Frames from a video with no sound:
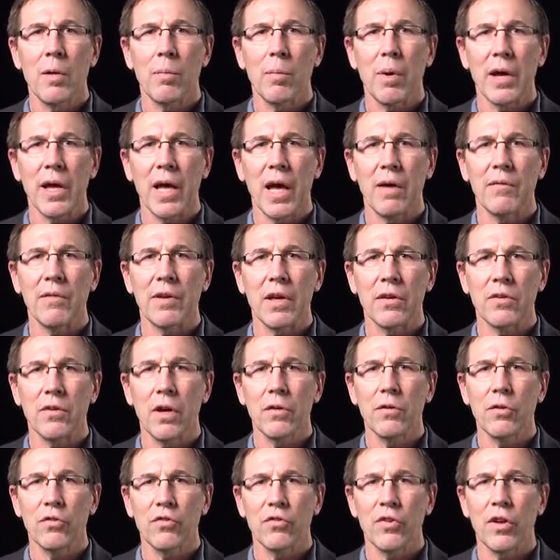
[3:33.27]
by having
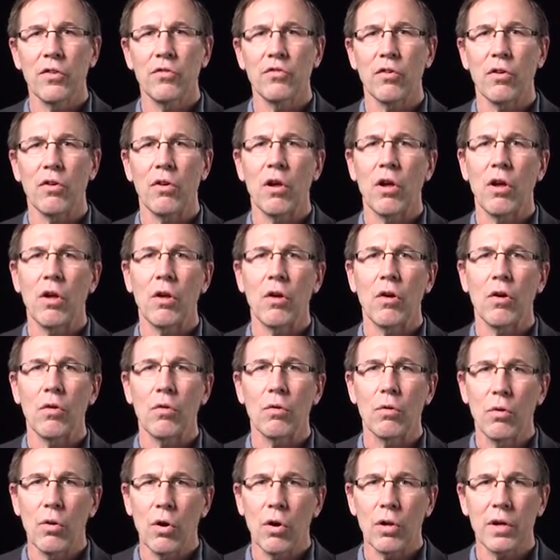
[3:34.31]
another sensor
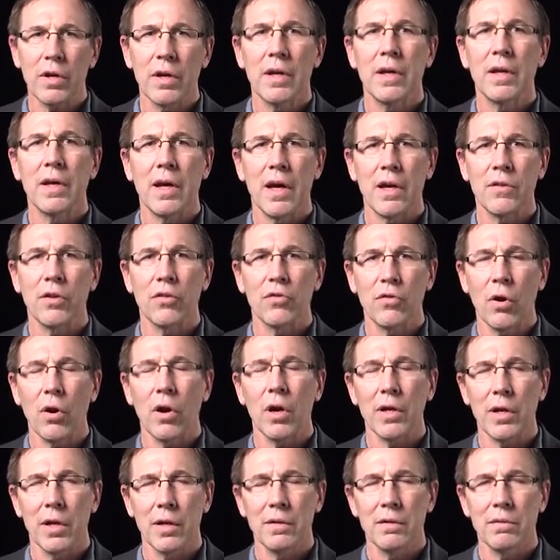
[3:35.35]
look at the
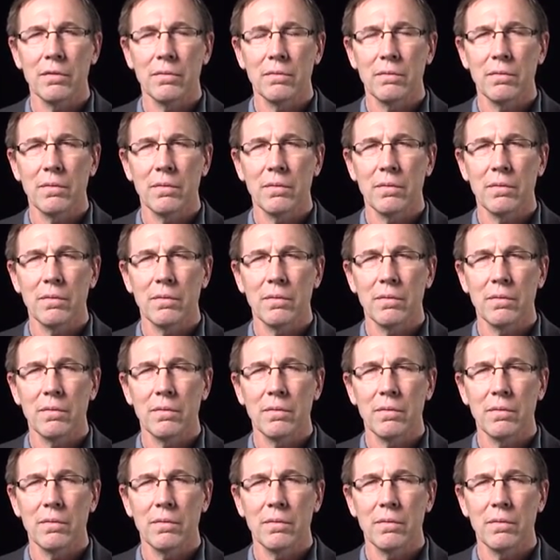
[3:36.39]
target.